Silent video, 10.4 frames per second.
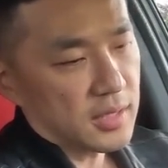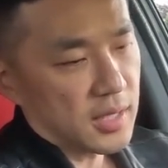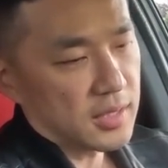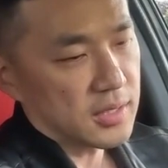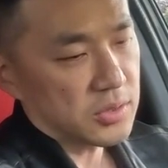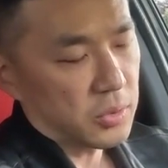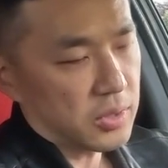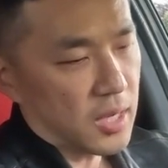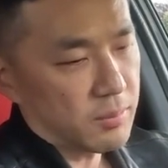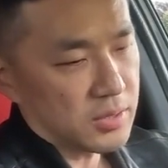And his
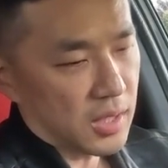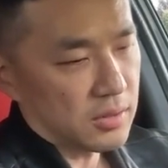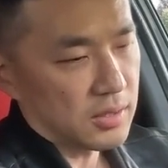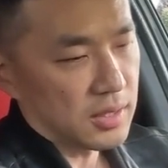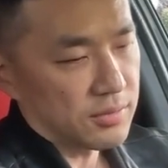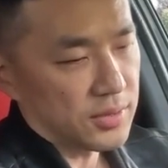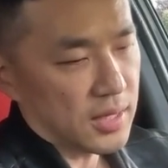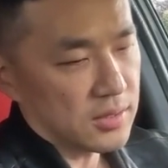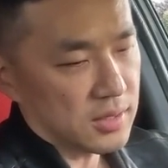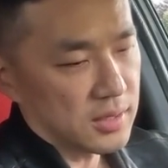total comp is
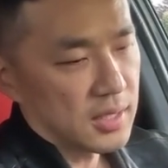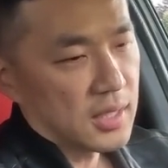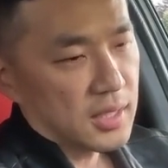111,000.